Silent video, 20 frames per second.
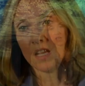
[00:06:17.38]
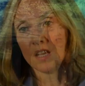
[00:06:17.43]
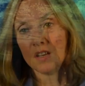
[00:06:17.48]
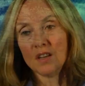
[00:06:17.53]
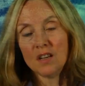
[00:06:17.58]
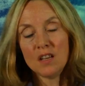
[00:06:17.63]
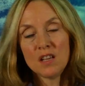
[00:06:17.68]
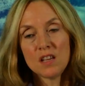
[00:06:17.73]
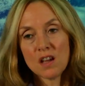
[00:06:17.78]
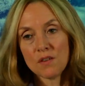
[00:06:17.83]
in
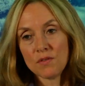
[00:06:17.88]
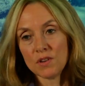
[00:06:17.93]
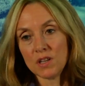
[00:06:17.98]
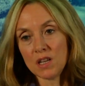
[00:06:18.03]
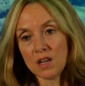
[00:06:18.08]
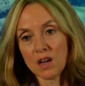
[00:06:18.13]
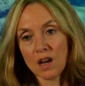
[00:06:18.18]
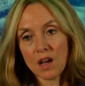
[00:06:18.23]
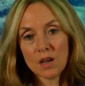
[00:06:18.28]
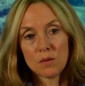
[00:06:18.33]
any given
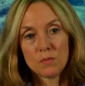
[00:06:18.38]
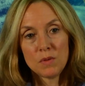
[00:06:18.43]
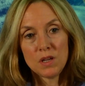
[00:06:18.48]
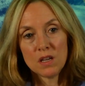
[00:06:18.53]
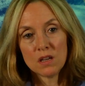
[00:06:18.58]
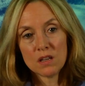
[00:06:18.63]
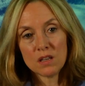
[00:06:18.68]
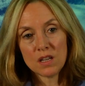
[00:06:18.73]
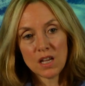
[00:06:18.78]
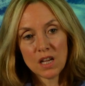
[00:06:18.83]
economy
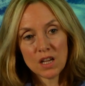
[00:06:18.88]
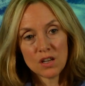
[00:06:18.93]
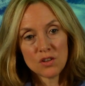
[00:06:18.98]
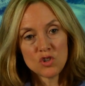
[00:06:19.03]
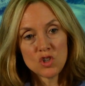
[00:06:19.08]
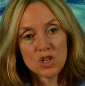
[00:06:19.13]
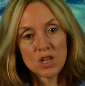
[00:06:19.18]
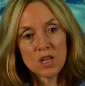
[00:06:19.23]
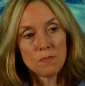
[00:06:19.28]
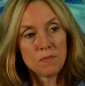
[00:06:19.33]
and
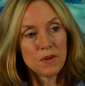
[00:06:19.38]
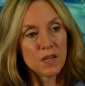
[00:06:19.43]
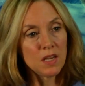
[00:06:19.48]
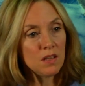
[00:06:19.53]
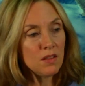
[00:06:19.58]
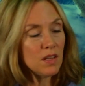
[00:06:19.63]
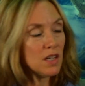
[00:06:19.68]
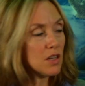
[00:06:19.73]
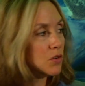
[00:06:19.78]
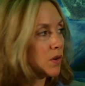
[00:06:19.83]

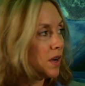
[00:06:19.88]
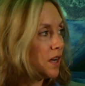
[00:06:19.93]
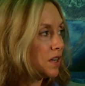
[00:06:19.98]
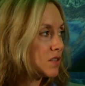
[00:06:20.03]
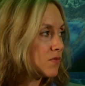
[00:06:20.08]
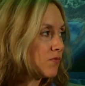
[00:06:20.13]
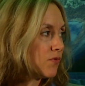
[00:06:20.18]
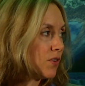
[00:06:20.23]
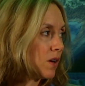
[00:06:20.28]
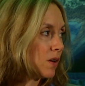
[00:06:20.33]
GDP, they
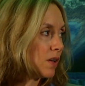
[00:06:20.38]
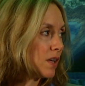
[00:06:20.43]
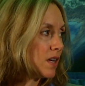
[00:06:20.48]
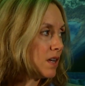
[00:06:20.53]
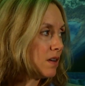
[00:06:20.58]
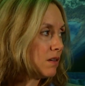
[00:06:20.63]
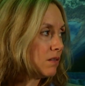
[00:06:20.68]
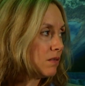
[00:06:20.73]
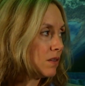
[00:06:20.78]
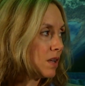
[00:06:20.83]
track fairly
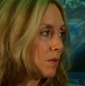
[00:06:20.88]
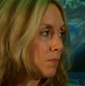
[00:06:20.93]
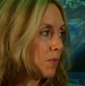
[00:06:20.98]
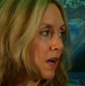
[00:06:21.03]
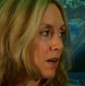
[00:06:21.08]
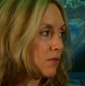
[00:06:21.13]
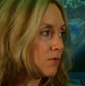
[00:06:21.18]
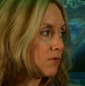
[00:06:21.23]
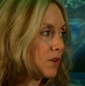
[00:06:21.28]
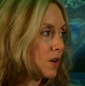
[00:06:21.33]

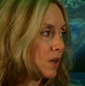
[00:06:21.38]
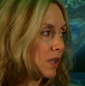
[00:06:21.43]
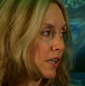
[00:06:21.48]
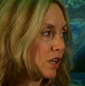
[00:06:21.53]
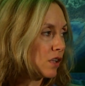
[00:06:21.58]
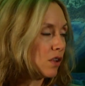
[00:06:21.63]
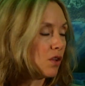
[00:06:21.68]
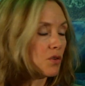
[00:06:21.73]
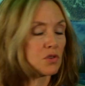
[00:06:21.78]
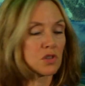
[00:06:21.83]

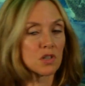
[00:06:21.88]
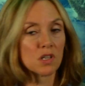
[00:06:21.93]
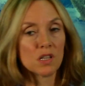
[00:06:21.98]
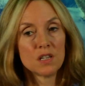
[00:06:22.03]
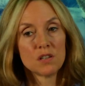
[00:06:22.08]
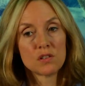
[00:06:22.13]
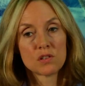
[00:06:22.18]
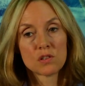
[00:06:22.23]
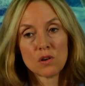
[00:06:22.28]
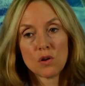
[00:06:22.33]

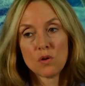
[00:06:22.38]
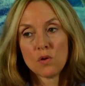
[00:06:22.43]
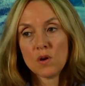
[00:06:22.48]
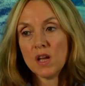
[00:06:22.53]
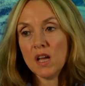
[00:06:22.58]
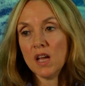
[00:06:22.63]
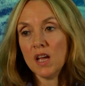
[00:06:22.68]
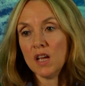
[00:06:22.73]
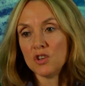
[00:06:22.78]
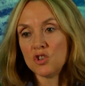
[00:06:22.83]
closely. So
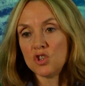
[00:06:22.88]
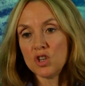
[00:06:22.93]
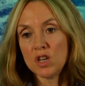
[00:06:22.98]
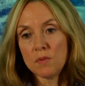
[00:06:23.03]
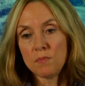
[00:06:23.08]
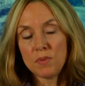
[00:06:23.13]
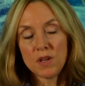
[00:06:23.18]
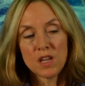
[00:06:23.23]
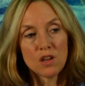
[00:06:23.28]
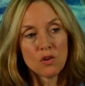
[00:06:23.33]

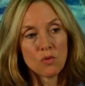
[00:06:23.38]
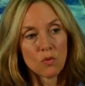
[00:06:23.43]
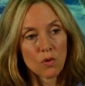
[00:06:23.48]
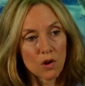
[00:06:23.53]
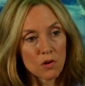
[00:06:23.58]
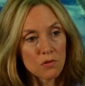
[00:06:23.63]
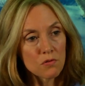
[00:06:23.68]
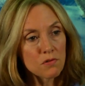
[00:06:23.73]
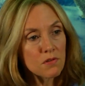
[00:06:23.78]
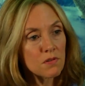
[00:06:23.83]
GDP
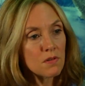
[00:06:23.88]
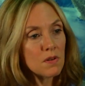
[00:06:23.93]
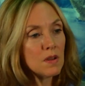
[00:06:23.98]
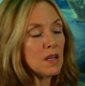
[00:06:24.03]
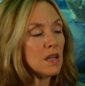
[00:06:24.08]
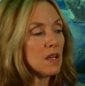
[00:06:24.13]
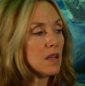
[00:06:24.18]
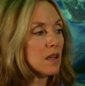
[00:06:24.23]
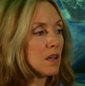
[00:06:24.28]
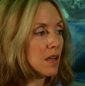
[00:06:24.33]
growth
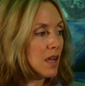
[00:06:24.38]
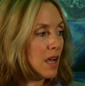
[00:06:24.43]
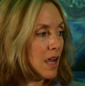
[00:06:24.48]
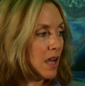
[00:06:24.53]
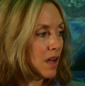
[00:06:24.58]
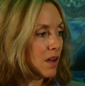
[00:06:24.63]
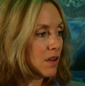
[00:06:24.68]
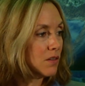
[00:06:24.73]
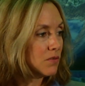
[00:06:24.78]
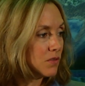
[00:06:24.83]

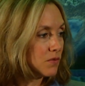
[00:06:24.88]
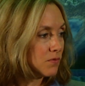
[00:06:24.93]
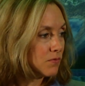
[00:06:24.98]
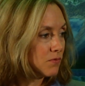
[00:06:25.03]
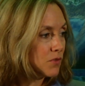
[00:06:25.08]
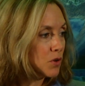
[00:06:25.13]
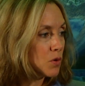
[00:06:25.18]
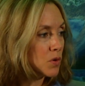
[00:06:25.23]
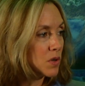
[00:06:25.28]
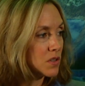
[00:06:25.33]
and
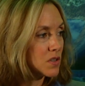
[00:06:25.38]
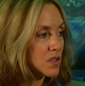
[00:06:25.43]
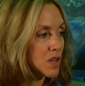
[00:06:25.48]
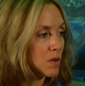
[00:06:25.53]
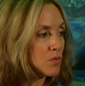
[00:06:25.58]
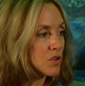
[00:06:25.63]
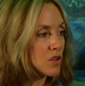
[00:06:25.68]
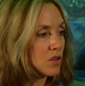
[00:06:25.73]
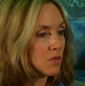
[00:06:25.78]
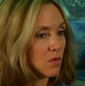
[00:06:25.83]
fuel
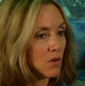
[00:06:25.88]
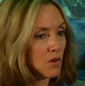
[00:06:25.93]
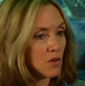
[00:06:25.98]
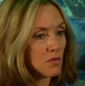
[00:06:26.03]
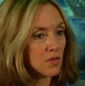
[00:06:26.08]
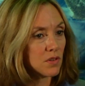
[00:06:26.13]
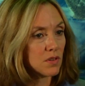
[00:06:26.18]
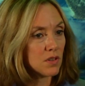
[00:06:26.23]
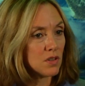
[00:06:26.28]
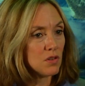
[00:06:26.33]
consumption
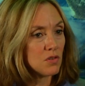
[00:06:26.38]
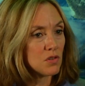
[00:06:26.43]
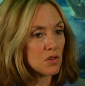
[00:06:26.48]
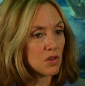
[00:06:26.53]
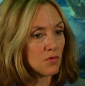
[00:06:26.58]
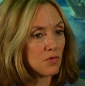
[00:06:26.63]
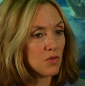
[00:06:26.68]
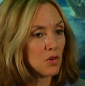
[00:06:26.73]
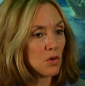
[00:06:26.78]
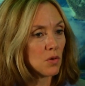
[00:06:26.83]
growth and the use
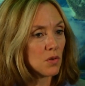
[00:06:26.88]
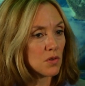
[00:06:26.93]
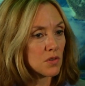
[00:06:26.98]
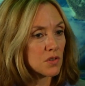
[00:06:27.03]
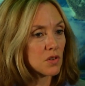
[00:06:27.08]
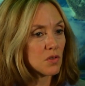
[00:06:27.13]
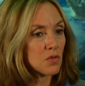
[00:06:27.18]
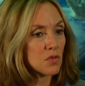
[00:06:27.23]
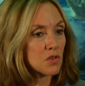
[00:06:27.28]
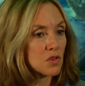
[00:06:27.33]
of fuels,
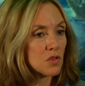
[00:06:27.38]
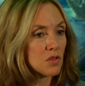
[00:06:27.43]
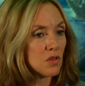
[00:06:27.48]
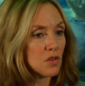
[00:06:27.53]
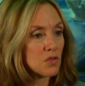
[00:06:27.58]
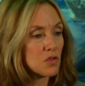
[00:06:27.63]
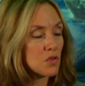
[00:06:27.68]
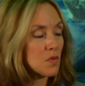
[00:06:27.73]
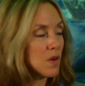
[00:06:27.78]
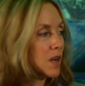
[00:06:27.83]

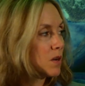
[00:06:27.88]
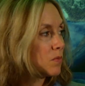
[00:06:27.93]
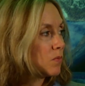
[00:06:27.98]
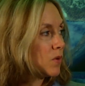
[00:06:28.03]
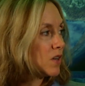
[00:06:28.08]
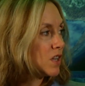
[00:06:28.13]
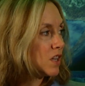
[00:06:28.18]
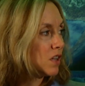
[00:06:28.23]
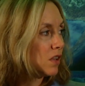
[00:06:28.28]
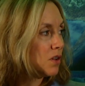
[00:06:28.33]
those track
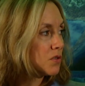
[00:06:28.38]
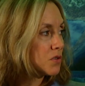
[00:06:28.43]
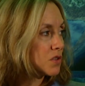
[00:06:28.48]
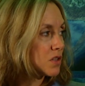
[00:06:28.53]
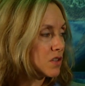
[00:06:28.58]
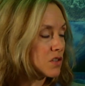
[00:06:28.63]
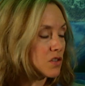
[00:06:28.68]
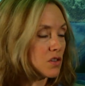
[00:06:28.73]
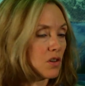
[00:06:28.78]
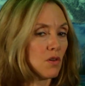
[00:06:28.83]
pretty
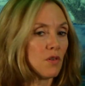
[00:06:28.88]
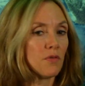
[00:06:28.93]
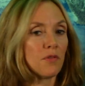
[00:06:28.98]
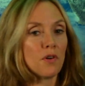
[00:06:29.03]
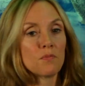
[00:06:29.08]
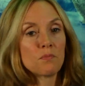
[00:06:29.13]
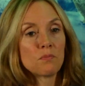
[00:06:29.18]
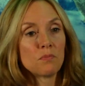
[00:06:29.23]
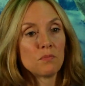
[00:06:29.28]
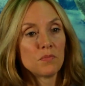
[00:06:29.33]
closely.
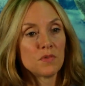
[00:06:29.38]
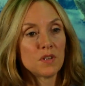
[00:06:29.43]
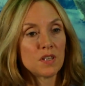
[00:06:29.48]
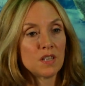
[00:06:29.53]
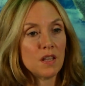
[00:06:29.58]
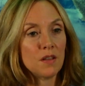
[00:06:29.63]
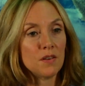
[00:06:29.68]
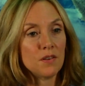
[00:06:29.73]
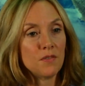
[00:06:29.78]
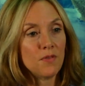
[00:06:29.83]
So
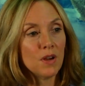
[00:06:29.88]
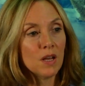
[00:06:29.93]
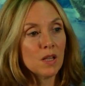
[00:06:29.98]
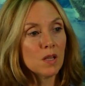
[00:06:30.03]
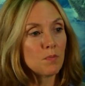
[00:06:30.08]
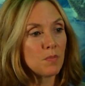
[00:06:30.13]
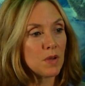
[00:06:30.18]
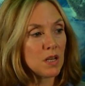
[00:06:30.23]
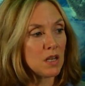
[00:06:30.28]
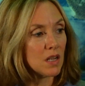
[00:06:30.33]
the
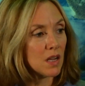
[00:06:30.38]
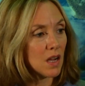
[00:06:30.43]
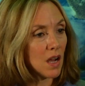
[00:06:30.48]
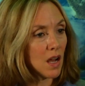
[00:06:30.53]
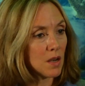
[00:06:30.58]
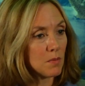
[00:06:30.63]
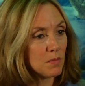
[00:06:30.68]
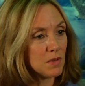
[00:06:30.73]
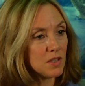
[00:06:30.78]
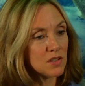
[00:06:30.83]
developing
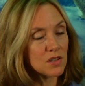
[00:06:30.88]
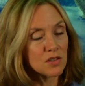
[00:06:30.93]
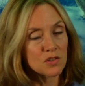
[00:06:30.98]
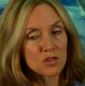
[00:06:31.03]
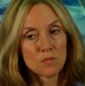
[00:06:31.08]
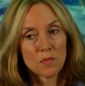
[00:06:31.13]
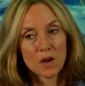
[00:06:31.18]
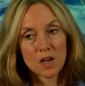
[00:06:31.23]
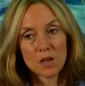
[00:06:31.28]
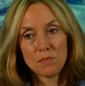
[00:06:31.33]
economies, as
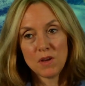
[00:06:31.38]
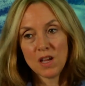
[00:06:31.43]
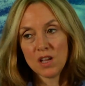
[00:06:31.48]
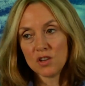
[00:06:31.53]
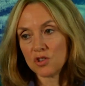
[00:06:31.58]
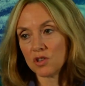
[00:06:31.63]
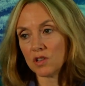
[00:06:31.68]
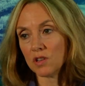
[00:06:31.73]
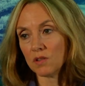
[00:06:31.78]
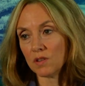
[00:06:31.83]
you might
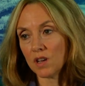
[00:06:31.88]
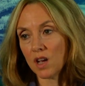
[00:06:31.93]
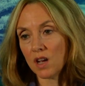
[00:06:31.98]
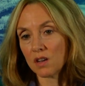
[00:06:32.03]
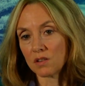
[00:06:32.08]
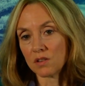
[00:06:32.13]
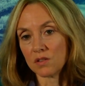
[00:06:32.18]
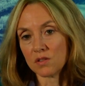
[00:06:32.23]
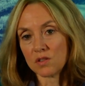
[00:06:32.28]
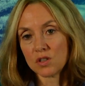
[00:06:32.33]
imagine, they're
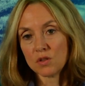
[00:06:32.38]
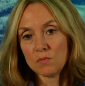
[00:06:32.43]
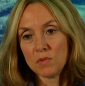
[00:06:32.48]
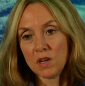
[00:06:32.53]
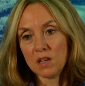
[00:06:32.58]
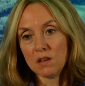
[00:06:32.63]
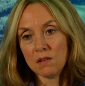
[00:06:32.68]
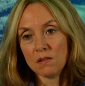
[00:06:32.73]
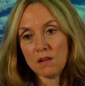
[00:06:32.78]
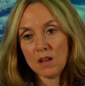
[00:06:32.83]
not
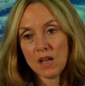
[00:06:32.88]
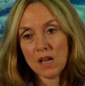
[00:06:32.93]
consuming